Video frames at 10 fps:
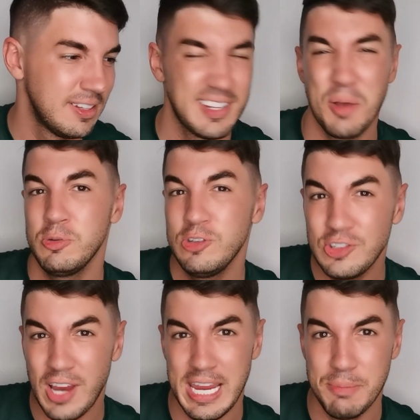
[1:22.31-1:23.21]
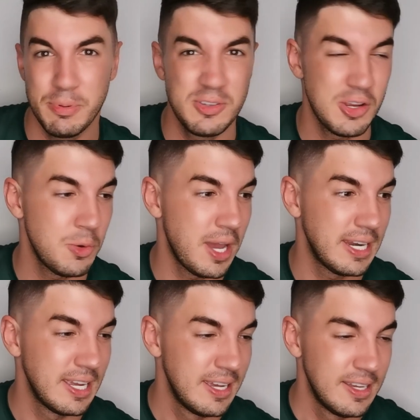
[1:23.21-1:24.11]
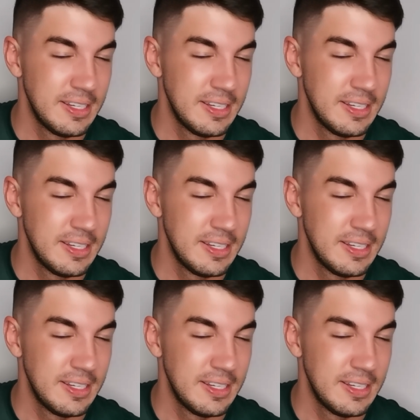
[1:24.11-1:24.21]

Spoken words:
some shape to it.